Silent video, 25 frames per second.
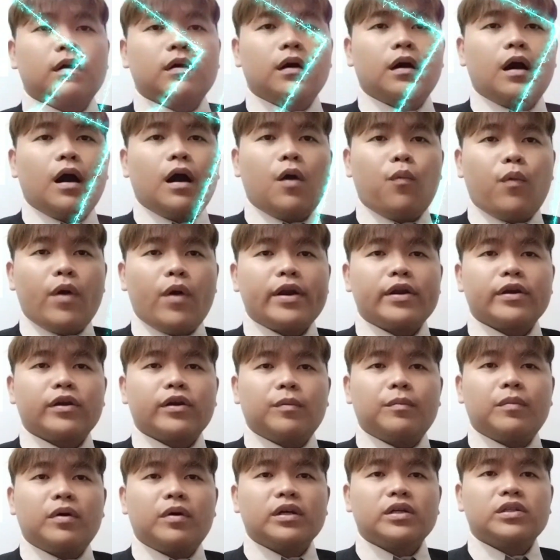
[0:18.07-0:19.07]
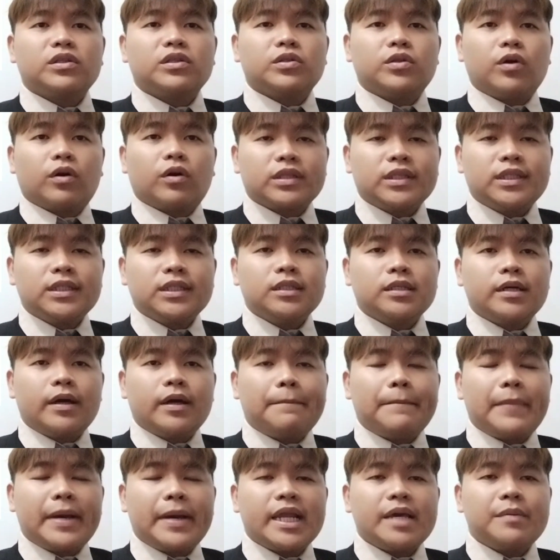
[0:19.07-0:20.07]
A very good morning to Doctor.
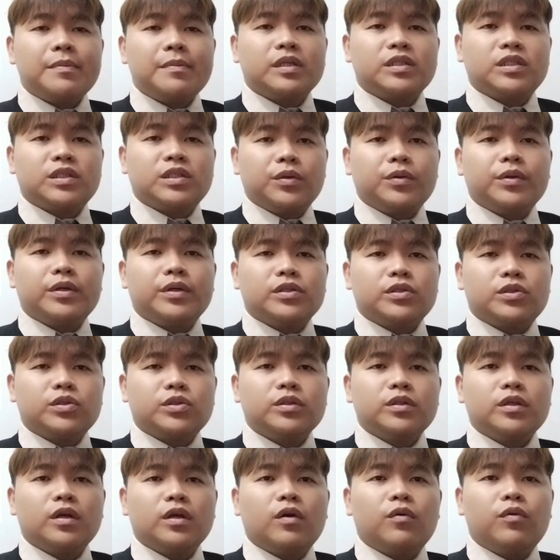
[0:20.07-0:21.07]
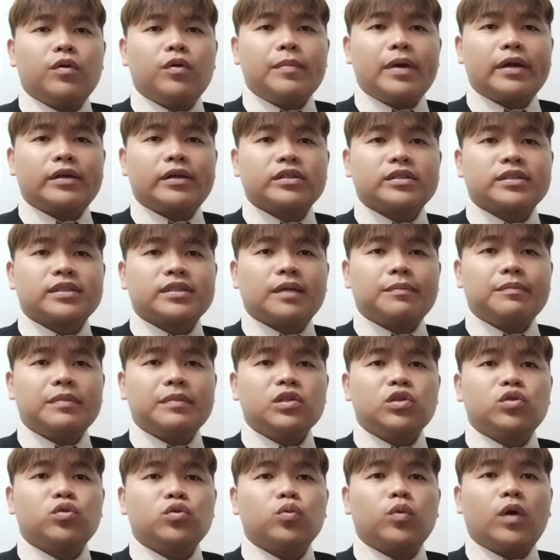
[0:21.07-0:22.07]
My name is Yew Yin Soon with matrix number
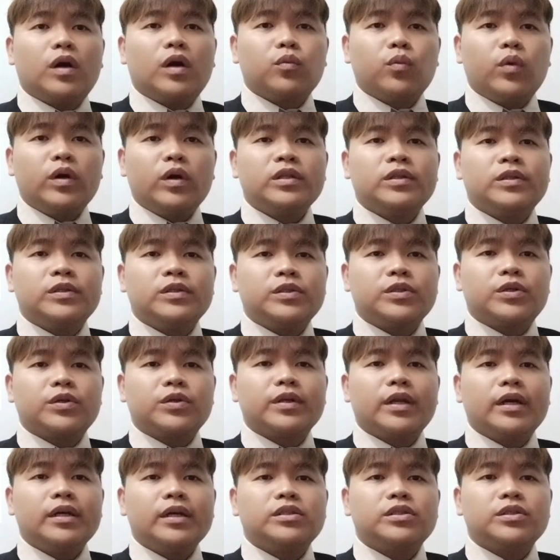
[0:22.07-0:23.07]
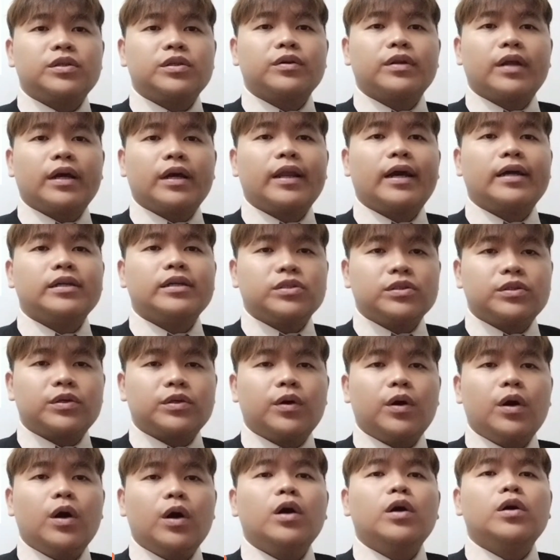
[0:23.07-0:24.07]
211090990.
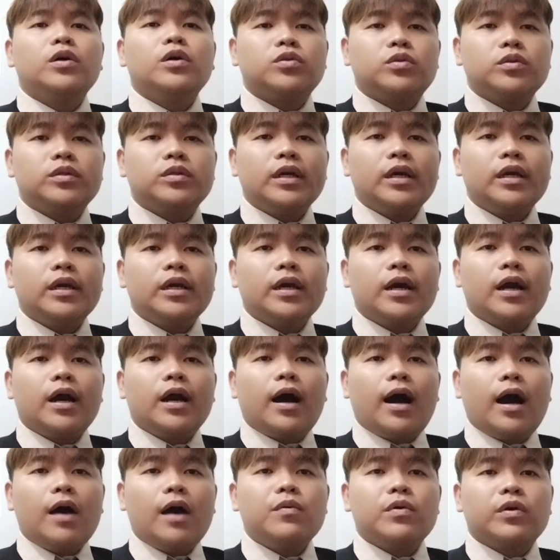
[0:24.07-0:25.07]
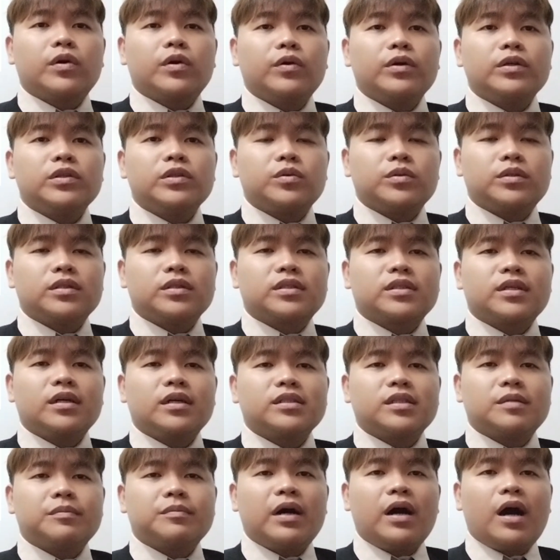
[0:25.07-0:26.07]
Today, I will going to discuss
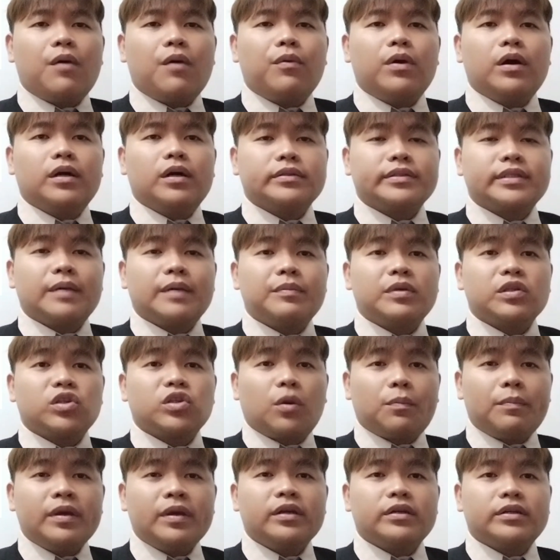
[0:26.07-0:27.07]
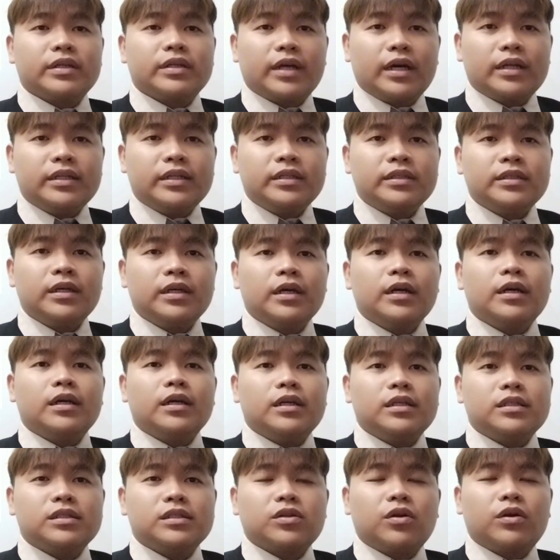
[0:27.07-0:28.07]
about our assignment topic regarding
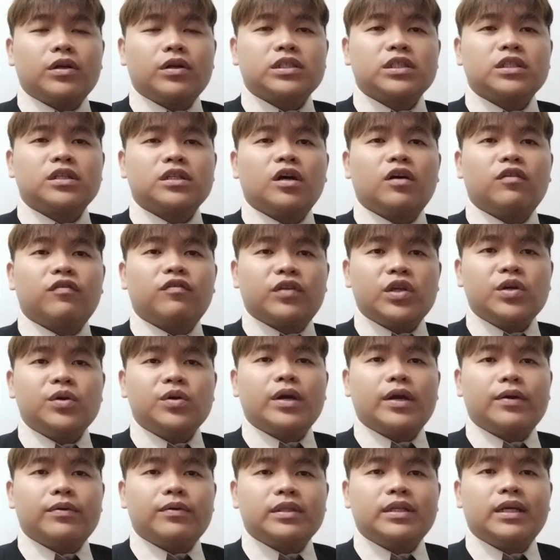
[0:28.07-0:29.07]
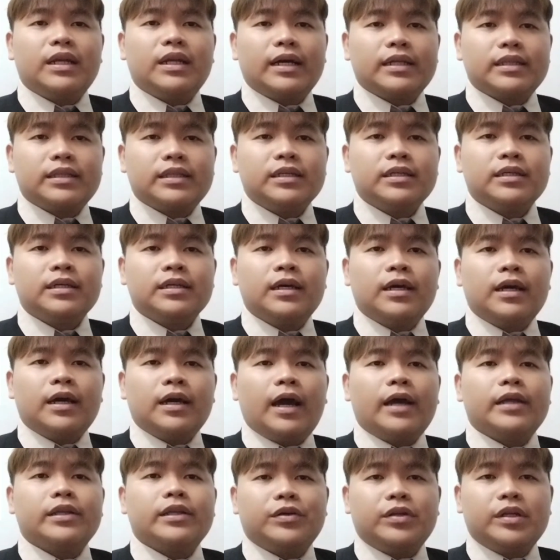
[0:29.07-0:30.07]
installation of new LED lighting
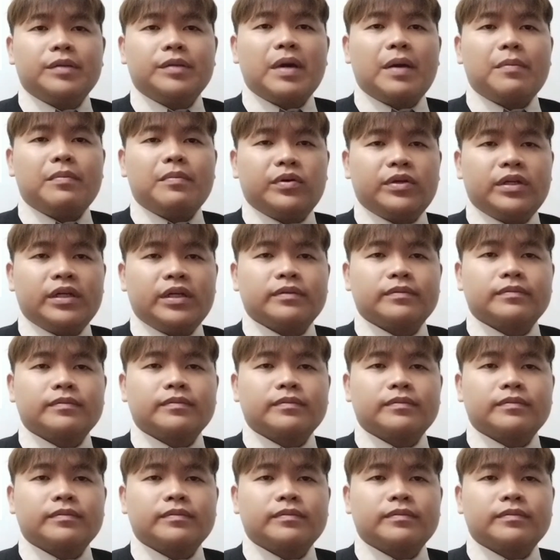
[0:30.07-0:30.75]
at UniMAP building.